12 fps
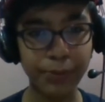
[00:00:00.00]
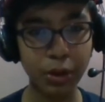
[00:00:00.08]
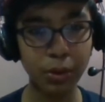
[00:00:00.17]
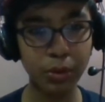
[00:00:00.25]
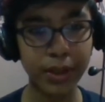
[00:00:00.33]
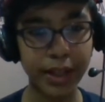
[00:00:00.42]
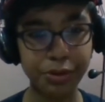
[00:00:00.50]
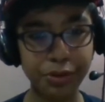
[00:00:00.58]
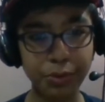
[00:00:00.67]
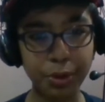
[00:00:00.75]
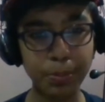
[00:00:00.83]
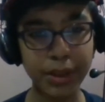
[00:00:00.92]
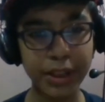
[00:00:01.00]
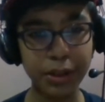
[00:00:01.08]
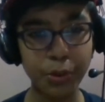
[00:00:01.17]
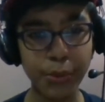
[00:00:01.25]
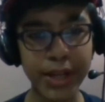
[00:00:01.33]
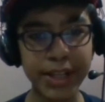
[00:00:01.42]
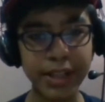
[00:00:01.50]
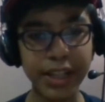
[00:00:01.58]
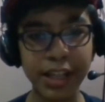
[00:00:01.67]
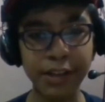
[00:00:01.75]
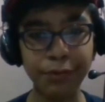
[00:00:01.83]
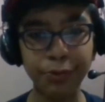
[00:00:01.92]
Okay, so you want to play queen
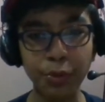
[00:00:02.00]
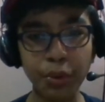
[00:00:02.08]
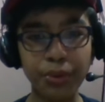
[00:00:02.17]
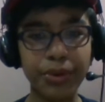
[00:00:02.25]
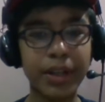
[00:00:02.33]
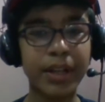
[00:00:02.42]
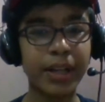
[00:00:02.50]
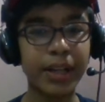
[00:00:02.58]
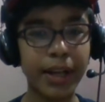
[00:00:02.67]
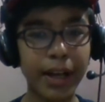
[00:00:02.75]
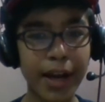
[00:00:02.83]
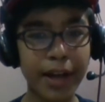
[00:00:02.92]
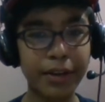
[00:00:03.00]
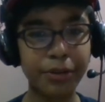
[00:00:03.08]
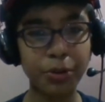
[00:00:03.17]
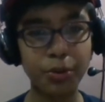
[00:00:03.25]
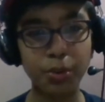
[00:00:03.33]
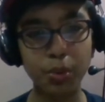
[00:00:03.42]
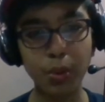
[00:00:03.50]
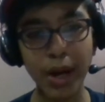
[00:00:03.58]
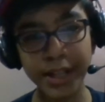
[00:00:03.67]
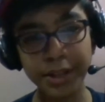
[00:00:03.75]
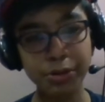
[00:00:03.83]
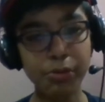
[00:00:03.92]
e4 and
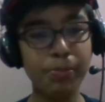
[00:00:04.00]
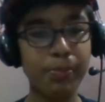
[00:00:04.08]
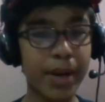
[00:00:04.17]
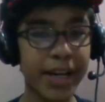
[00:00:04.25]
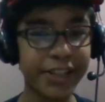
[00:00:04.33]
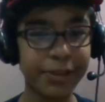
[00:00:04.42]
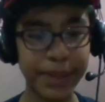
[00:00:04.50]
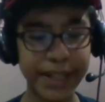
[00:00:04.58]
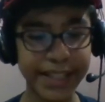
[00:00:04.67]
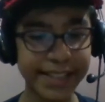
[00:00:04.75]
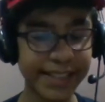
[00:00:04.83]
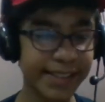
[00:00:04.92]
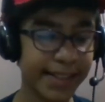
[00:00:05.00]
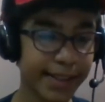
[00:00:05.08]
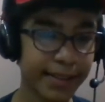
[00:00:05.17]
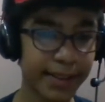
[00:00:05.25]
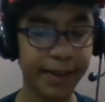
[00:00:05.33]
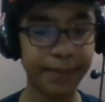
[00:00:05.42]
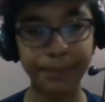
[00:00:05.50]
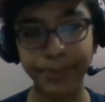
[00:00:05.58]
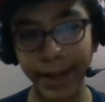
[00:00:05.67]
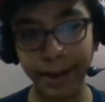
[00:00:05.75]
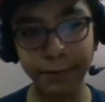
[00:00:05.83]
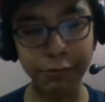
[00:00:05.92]
try to mate me instantly,
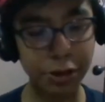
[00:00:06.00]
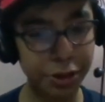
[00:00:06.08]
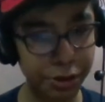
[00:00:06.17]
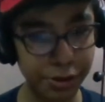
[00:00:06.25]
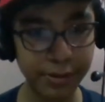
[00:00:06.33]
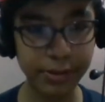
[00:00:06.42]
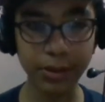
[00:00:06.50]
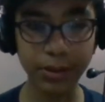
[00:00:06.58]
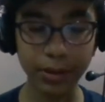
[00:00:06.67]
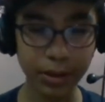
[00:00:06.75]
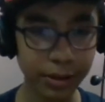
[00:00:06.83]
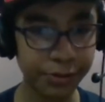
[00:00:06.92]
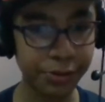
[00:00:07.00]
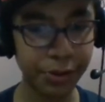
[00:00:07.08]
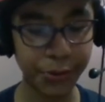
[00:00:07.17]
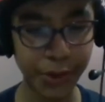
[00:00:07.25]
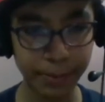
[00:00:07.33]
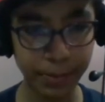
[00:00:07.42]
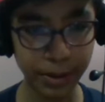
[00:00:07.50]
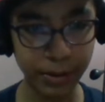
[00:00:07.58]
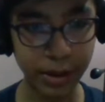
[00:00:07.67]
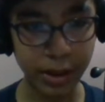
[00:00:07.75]
which is considerable.